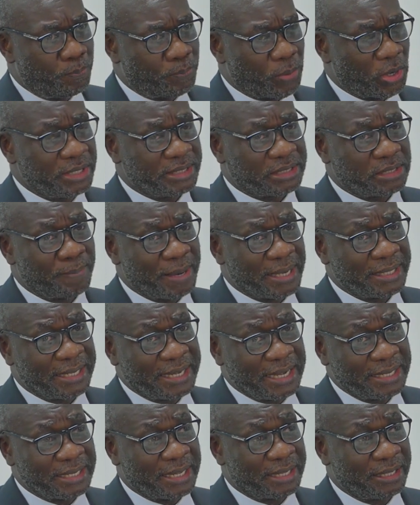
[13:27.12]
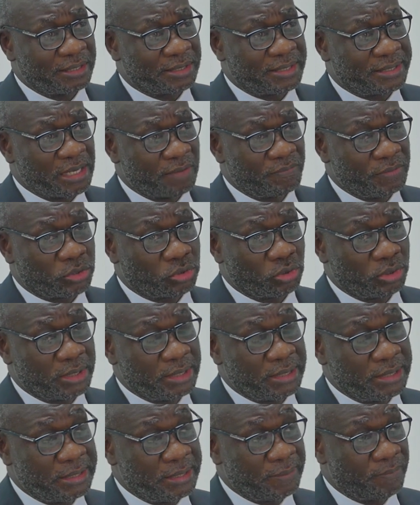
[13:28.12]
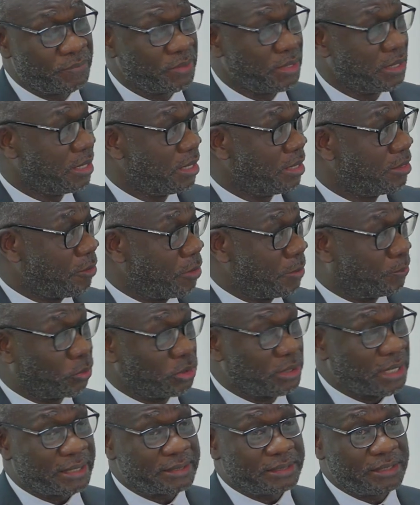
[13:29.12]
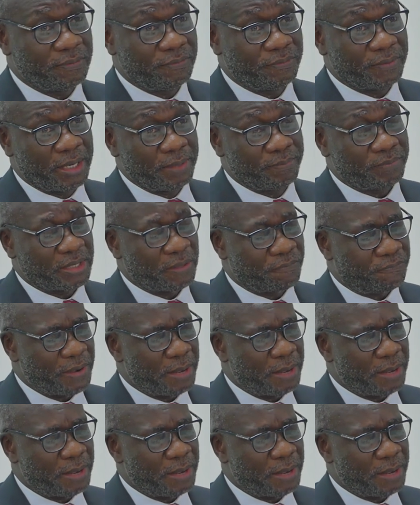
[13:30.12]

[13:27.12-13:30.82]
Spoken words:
policy by the Ghana Health Service. So the